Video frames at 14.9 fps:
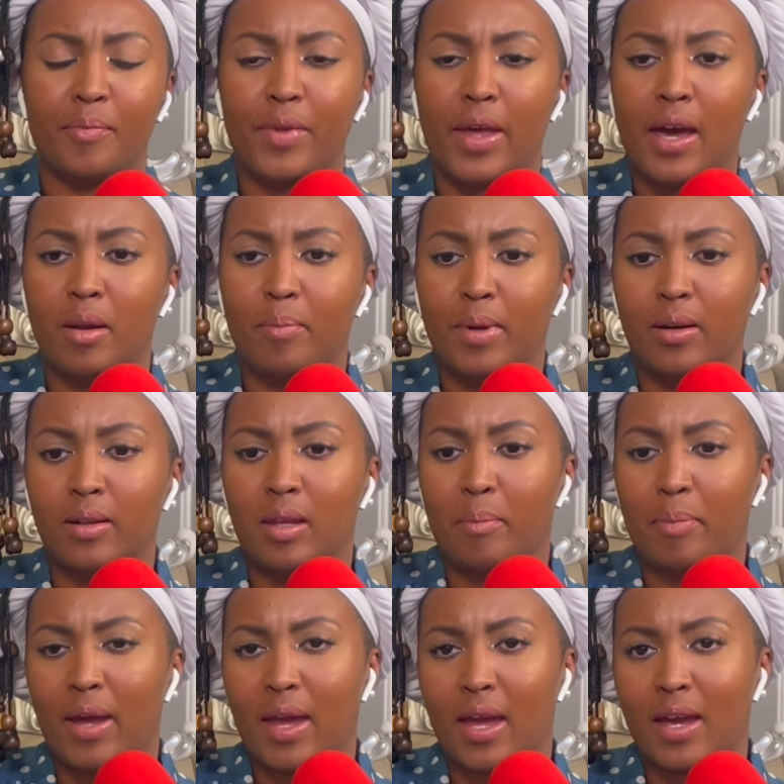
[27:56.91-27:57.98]
had a bill
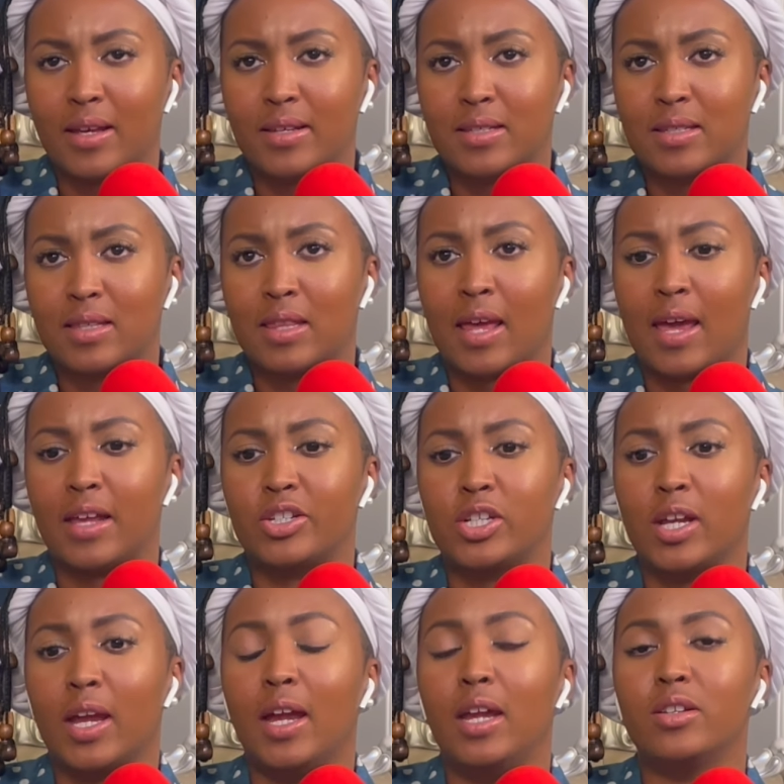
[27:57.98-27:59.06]
that passed that
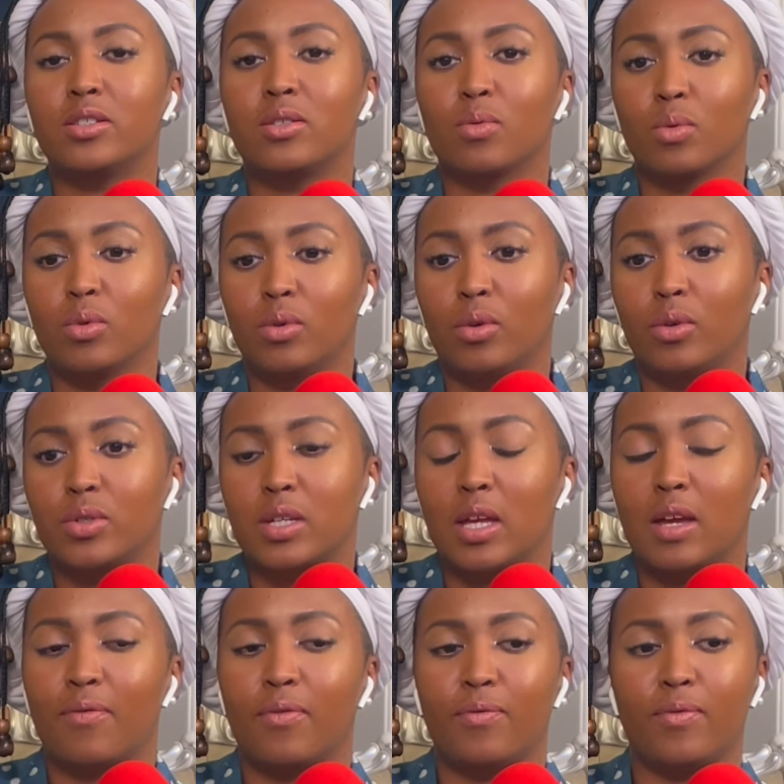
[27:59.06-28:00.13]
changed the rules
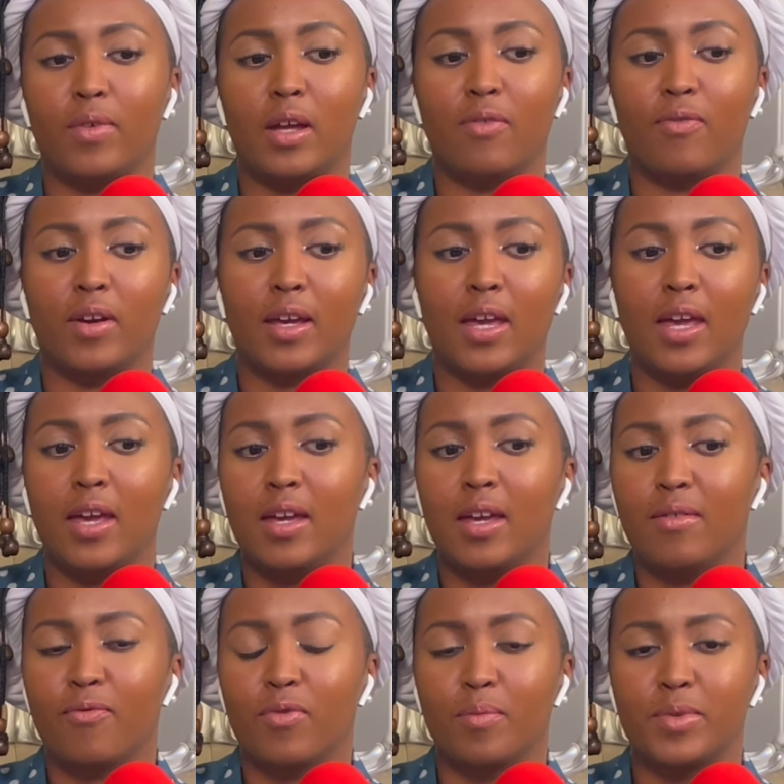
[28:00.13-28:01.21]
if a
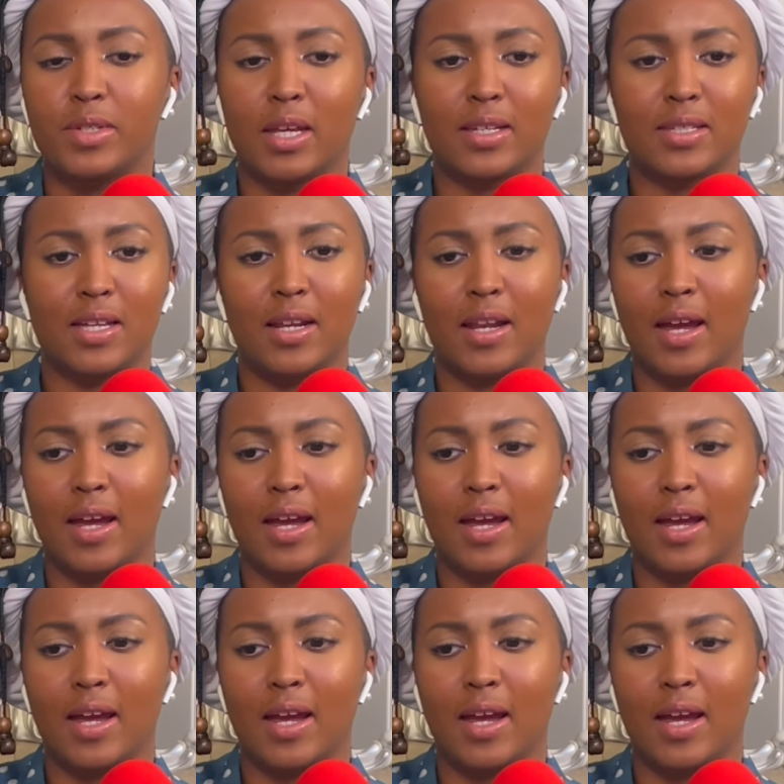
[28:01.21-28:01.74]
kid from 16,